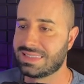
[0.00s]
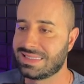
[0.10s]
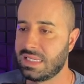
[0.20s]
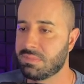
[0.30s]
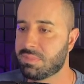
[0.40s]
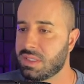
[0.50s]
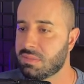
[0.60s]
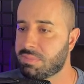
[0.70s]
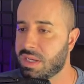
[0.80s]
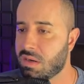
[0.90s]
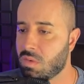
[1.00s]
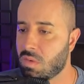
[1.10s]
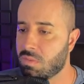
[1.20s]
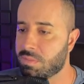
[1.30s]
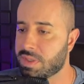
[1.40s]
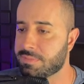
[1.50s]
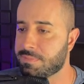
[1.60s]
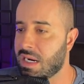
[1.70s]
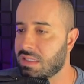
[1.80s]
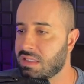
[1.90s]
Always for purchase. Here
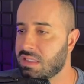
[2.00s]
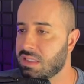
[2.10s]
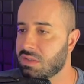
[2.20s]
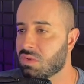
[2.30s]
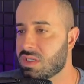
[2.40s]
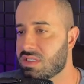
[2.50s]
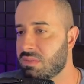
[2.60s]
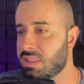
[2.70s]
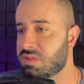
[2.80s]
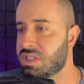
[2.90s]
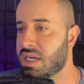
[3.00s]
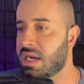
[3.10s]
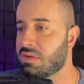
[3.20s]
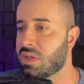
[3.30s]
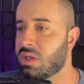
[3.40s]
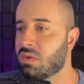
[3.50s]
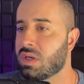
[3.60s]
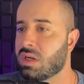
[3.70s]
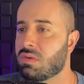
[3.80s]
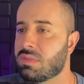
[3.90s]
the daily budget, I recommend
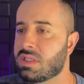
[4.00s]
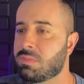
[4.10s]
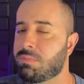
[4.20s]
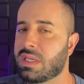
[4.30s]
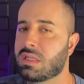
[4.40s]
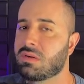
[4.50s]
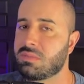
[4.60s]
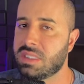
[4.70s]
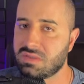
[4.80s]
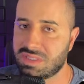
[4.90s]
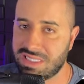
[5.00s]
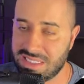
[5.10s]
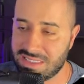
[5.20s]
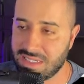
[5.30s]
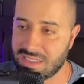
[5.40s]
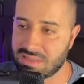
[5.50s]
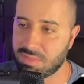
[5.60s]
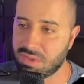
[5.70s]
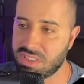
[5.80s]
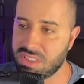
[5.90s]
at least 15 rays a day.
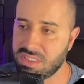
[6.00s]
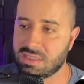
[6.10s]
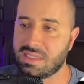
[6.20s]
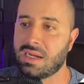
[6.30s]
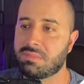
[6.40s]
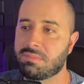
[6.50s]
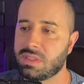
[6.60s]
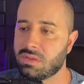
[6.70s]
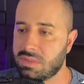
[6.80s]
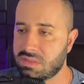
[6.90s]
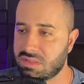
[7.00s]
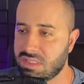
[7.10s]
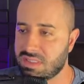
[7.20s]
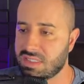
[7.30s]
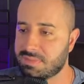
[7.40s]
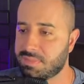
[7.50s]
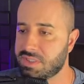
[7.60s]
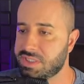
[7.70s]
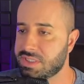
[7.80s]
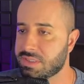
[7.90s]
Okay, at least 15 rays a day.
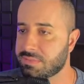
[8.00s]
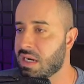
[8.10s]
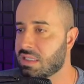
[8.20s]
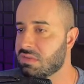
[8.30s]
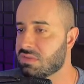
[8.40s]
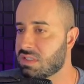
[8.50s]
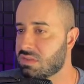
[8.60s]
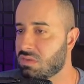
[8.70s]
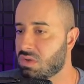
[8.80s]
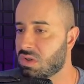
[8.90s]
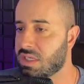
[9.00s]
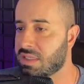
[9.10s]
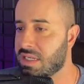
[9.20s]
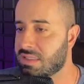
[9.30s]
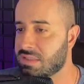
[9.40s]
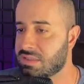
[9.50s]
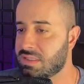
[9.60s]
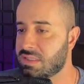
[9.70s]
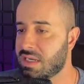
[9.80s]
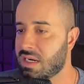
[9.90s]
Here you don't put the end date, you can
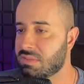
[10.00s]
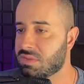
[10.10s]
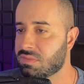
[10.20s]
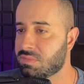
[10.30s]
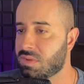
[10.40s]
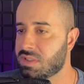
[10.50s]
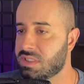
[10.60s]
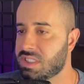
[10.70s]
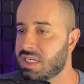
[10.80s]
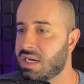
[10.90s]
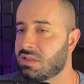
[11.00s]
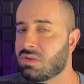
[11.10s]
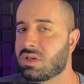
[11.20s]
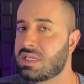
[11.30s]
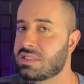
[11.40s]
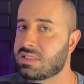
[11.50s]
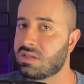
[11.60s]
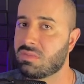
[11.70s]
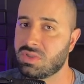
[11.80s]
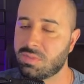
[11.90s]
leave it. Very important
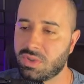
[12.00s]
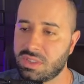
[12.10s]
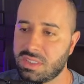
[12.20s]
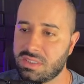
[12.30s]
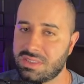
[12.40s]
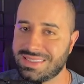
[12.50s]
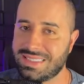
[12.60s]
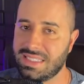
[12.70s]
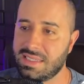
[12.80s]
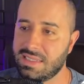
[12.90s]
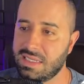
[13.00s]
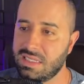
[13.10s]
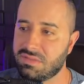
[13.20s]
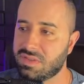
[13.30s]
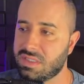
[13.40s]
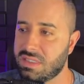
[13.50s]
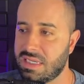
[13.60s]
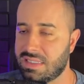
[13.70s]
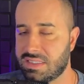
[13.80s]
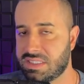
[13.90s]
location. If it's delivery,
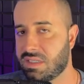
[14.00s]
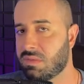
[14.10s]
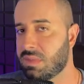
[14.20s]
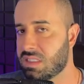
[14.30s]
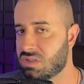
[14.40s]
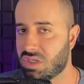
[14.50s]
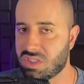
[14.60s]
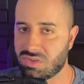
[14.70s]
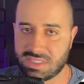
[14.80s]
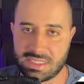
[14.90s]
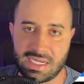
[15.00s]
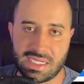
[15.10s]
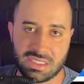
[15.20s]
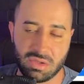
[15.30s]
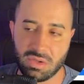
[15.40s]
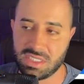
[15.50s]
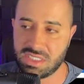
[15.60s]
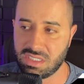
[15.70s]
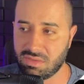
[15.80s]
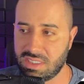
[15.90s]
usually only in your city or region
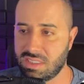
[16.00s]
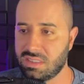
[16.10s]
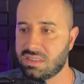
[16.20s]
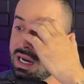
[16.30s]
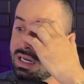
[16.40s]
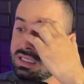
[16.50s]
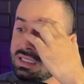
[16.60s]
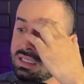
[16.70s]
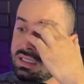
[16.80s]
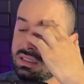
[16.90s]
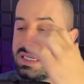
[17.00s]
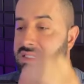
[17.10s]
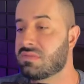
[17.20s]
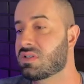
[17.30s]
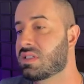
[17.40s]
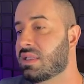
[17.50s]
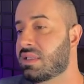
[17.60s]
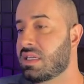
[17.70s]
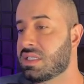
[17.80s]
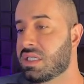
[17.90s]
there. This is if you serve the
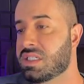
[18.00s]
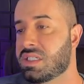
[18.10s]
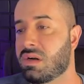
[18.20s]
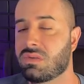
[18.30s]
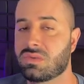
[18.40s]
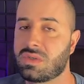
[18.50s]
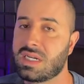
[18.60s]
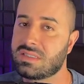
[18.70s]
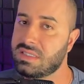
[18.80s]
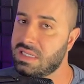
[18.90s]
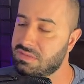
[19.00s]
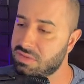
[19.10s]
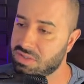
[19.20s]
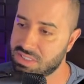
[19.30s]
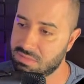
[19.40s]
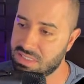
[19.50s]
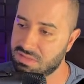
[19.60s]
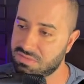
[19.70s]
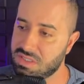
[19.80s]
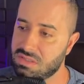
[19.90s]
region. In the case of delivery, I think it's more
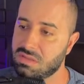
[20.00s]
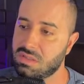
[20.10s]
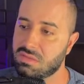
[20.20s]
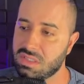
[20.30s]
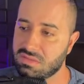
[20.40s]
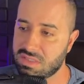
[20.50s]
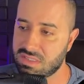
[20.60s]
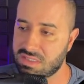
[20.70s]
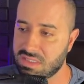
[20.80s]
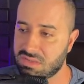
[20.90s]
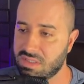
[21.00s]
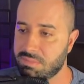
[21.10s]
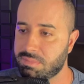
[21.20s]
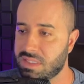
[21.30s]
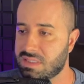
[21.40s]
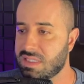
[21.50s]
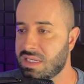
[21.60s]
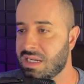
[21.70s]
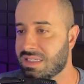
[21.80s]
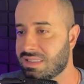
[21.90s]
difficult. So here you select only the
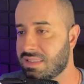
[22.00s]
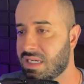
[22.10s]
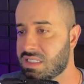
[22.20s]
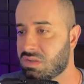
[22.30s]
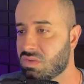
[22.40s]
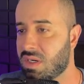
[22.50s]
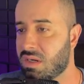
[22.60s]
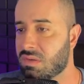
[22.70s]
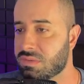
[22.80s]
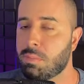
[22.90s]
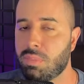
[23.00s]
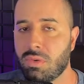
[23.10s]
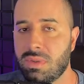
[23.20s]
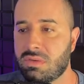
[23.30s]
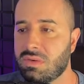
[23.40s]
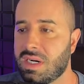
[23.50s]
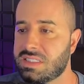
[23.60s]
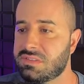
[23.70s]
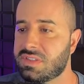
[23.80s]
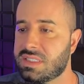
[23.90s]
current city, public
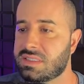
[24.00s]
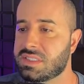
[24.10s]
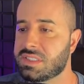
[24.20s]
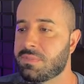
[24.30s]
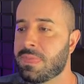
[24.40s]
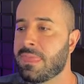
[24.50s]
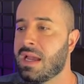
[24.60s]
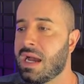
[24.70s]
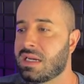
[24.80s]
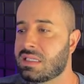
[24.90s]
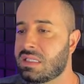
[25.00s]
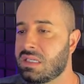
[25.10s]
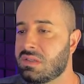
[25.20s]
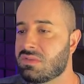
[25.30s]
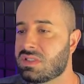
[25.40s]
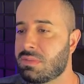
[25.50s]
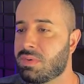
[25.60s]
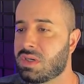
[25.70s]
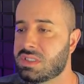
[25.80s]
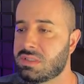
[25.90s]
advantage. Here you can change the
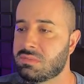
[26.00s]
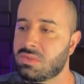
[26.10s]
options for your